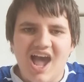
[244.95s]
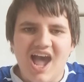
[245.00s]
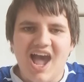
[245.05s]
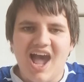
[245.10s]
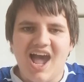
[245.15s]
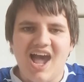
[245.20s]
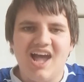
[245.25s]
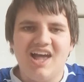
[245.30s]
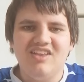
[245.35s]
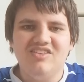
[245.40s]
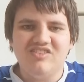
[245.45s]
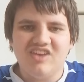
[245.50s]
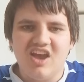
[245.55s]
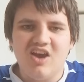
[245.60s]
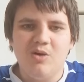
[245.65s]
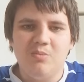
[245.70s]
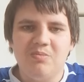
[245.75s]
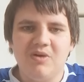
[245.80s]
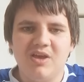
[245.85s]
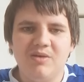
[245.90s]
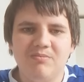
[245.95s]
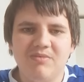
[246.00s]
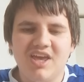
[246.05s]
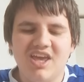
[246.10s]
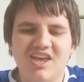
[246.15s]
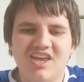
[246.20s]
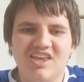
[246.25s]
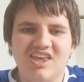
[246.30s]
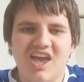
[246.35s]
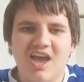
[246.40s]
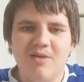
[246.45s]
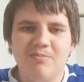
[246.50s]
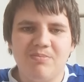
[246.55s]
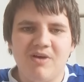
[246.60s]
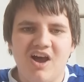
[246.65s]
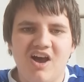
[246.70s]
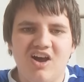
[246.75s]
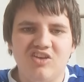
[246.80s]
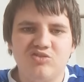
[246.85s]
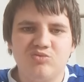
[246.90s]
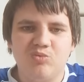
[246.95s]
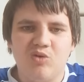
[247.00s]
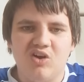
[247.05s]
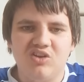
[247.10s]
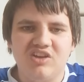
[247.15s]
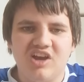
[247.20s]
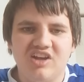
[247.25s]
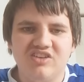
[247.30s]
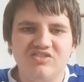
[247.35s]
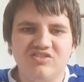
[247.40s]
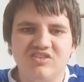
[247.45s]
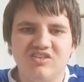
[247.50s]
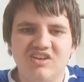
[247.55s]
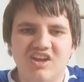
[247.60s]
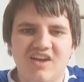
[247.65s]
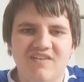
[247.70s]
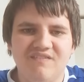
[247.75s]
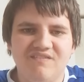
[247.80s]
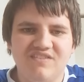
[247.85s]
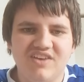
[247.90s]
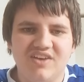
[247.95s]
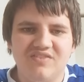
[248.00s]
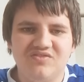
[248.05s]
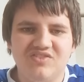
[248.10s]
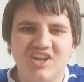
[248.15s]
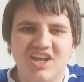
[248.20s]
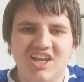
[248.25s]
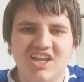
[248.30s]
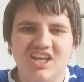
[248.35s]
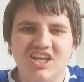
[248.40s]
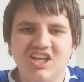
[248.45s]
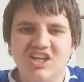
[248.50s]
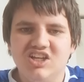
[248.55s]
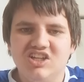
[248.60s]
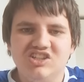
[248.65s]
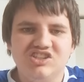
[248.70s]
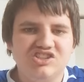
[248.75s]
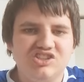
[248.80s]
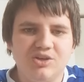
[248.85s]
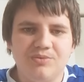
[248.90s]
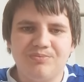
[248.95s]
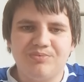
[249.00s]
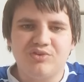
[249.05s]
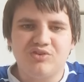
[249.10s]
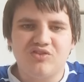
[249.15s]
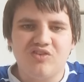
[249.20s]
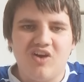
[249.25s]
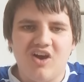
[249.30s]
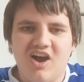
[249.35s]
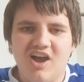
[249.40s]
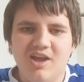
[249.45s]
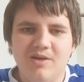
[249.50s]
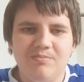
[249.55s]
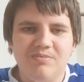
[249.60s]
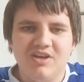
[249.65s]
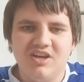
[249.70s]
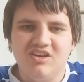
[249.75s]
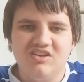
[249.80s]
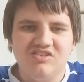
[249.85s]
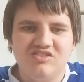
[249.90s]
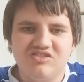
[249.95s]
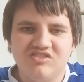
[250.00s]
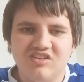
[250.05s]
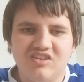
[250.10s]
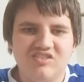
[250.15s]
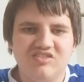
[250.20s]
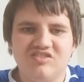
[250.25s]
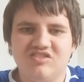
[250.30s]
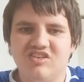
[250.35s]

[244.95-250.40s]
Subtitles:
and helping me get past 150 subscribers.